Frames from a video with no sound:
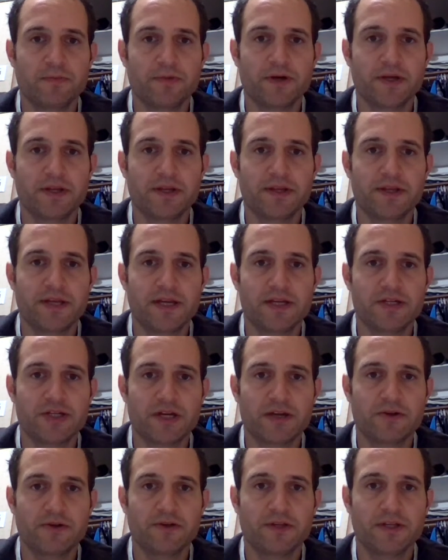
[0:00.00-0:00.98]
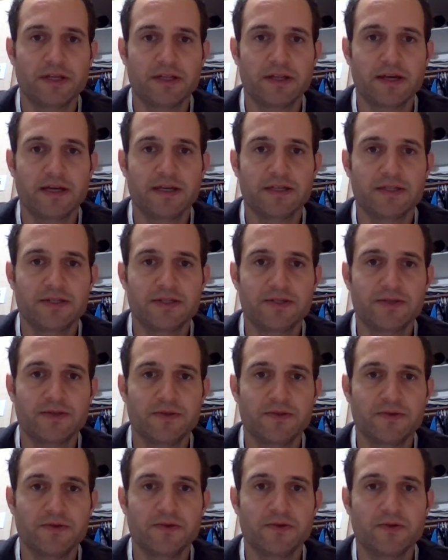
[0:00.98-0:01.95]
but they generally like
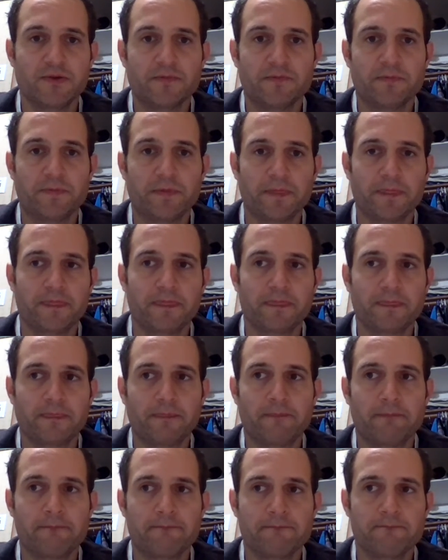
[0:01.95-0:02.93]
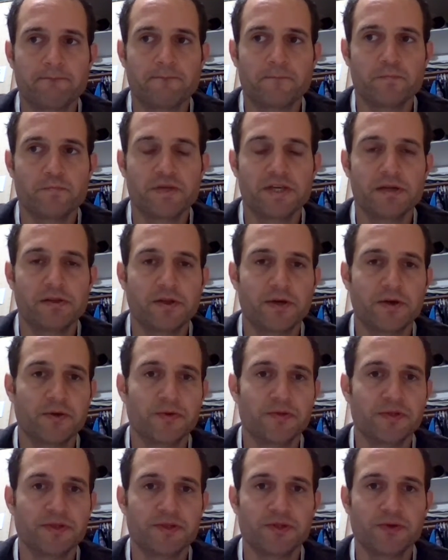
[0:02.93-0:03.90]
to be
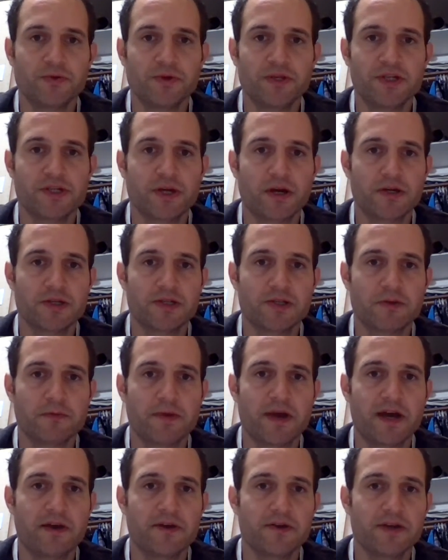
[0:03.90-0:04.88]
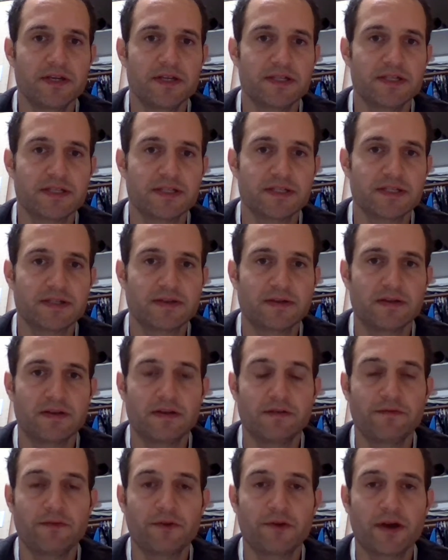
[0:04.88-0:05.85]
alone to recharge their batteries.
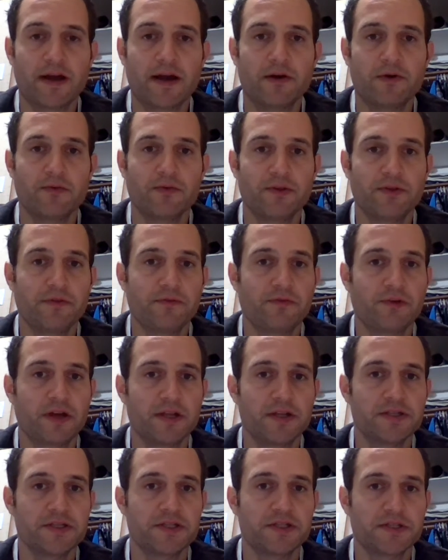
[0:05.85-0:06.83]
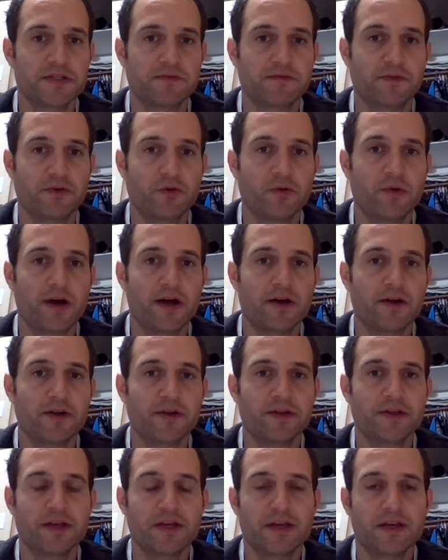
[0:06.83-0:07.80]
If they're out with friends for a
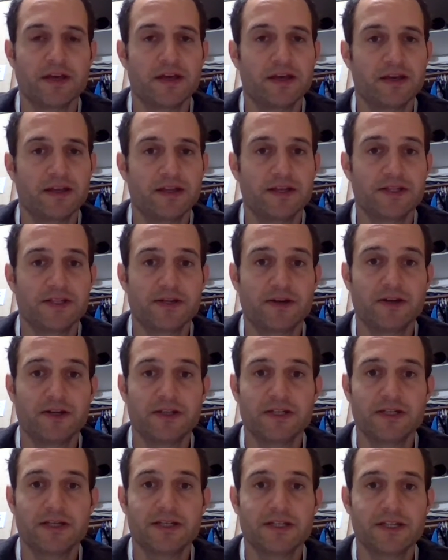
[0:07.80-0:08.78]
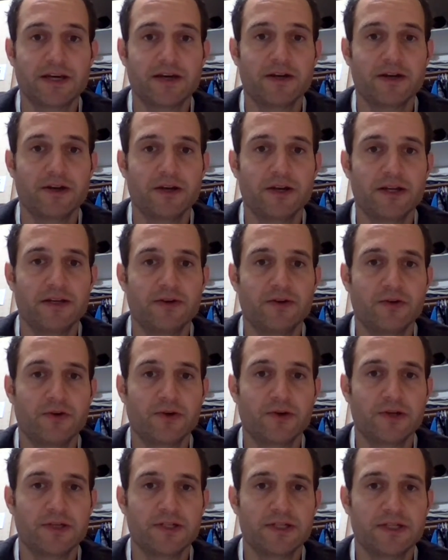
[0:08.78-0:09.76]
while, they start to get tired. In
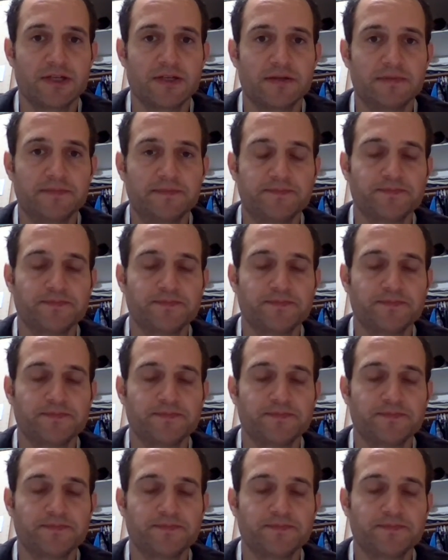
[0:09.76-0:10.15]
order to